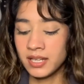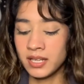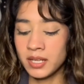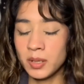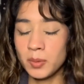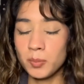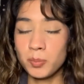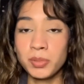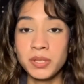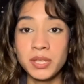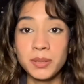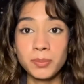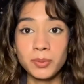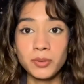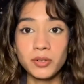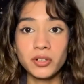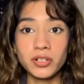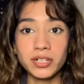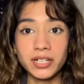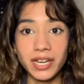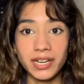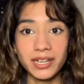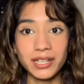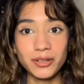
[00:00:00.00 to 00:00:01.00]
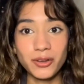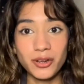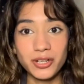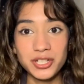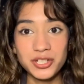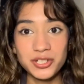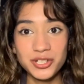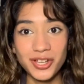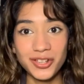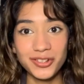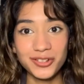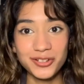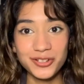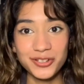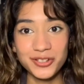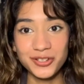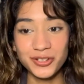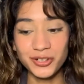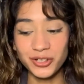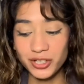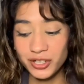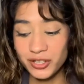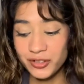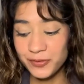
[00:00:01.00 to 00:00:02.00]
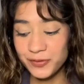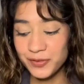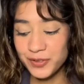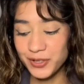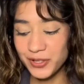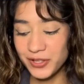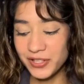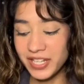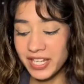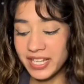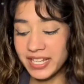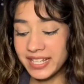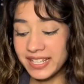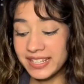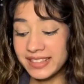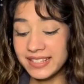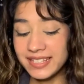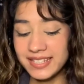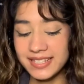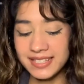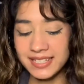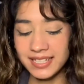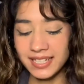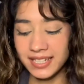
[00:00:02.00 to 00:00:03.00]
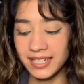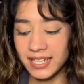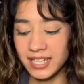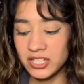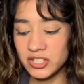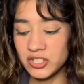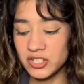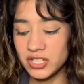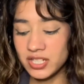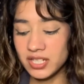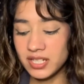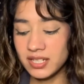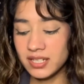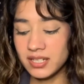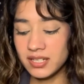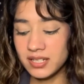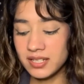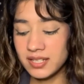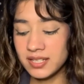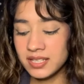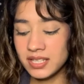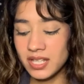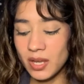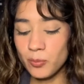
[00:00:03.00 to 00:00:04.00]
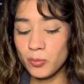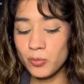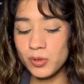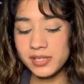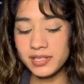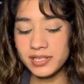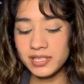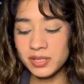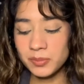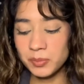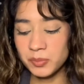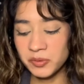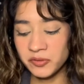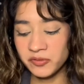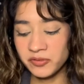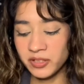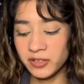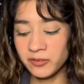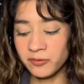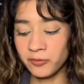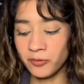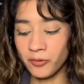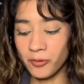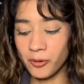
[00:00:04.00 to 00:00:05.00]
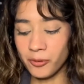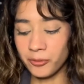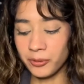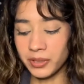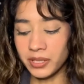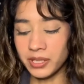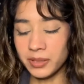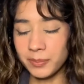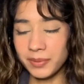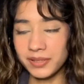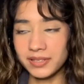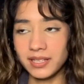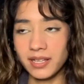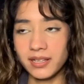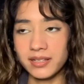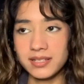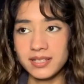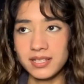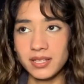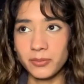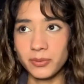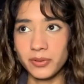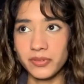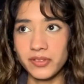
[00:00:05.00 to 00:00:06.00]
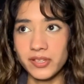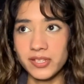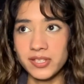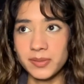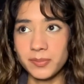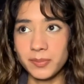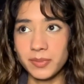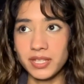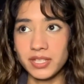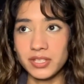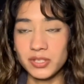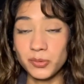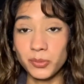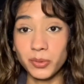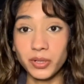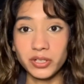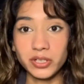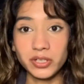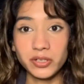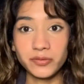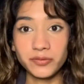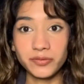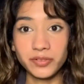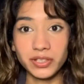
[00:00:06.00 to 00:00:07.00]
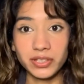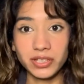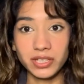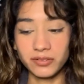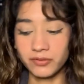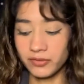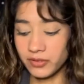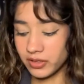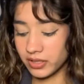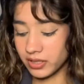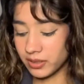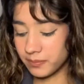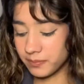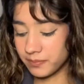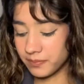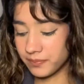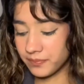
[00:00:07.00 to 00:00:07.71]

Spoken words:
People are getting on each other's nerves in this connection. Someone is moving forward, but let's see what this means. What are you feeling for them?